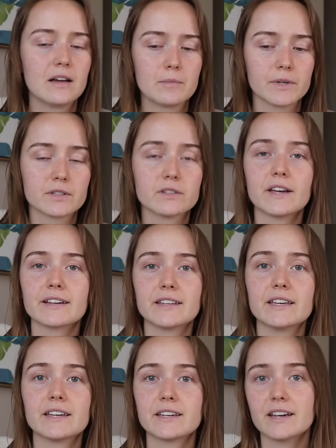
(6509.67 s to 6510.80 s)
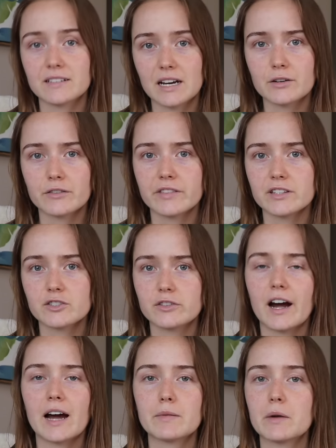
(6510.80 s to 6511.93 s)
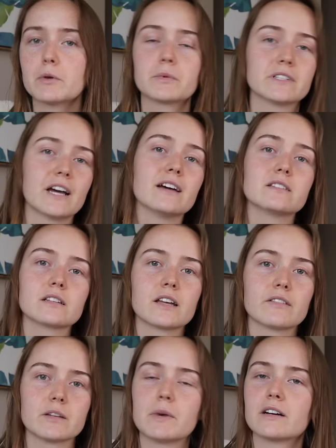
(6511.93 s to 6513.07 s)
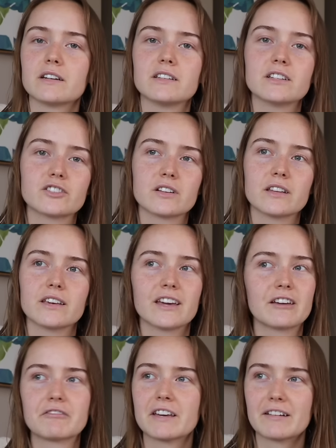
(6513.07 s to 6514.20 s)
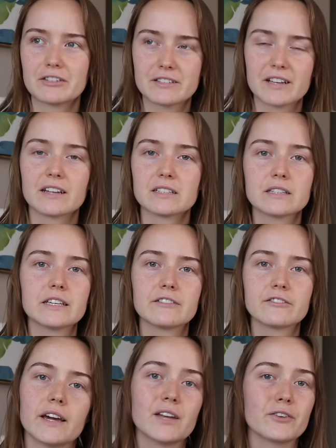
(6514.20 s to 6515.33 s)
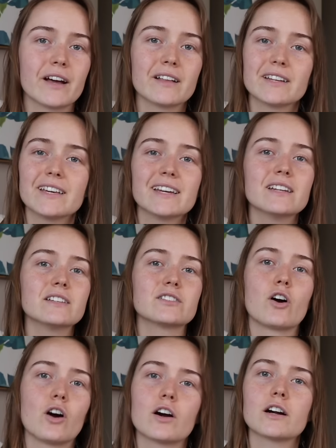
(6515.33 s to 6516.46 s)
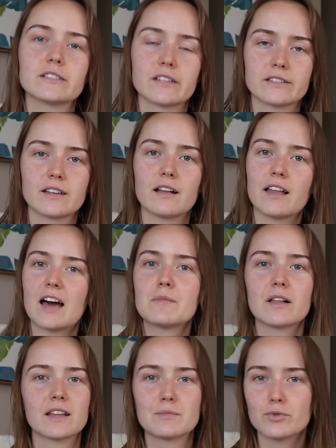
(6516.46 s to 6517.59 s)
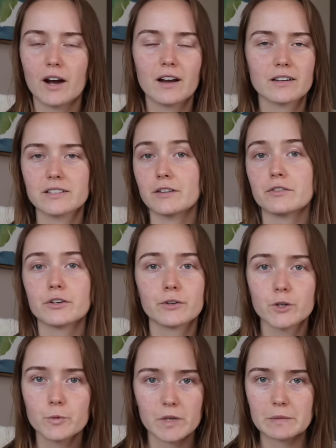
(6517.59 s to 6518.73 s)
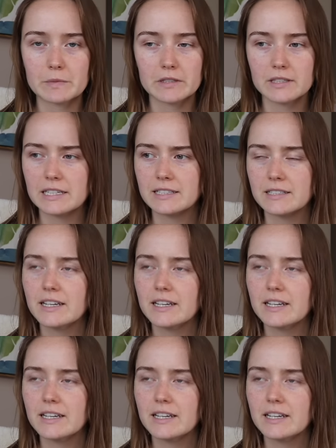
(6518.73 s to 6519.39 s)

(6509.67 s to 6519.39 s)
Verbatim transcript: but they'll likely get kicked out of this tribe that will pretend to love them unconditionally if they ever decide to leave. In reality, it is hard to sell MLM products and recruit people. And